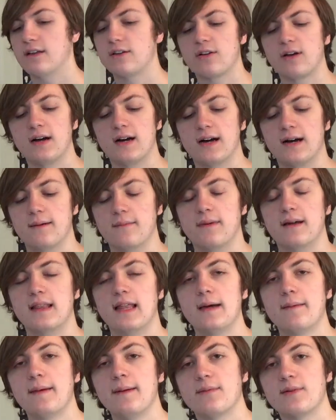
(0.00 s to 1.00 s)
A
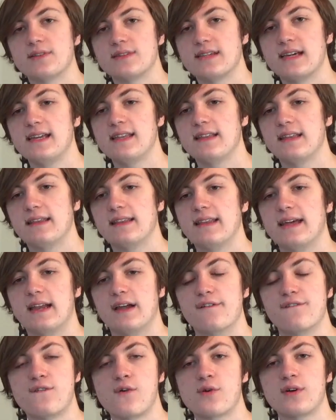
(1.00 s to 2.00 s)
lot of people say that
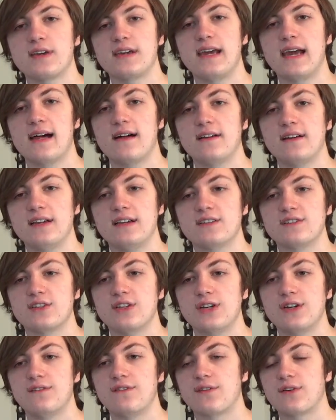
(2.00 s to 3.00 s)
a 40-gallon is
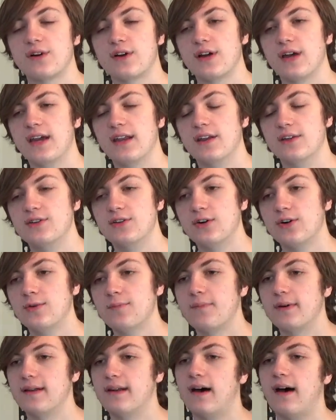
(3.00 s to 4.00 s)
good for an
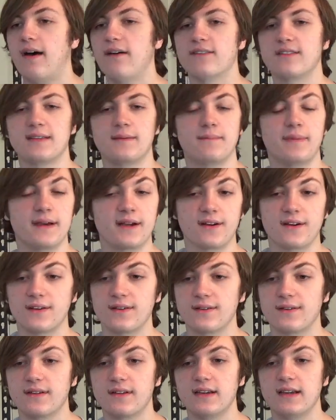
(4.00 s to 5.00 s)
adult, but obviously
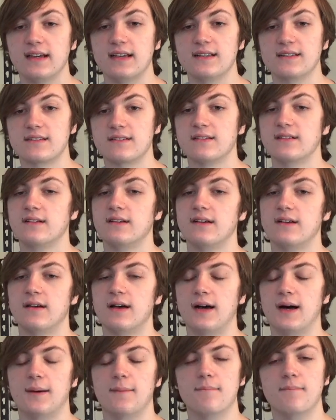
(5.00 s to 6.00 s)
bigger is
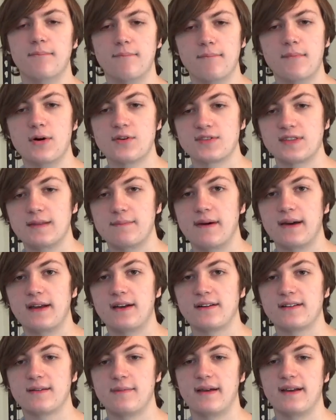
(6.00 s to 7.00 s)
mostly
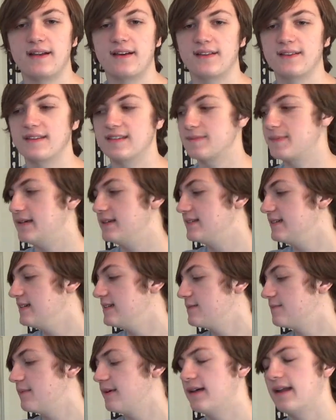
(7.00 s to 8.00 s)
better depending on the
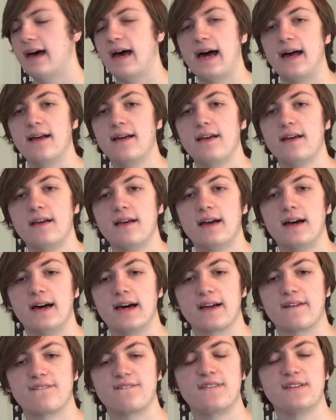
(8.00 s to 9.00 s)
species, but
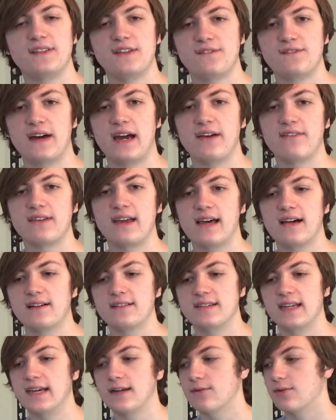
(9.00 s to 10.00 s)
a
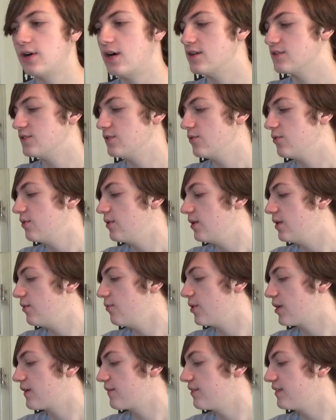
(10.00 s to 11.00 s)
55-gallon tank would also
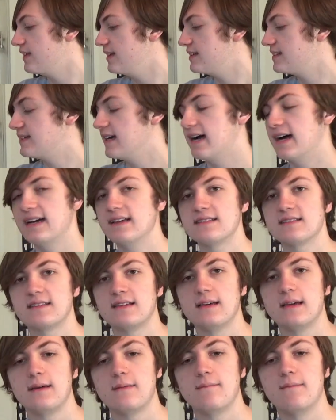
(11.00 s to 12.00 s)
work for these guys.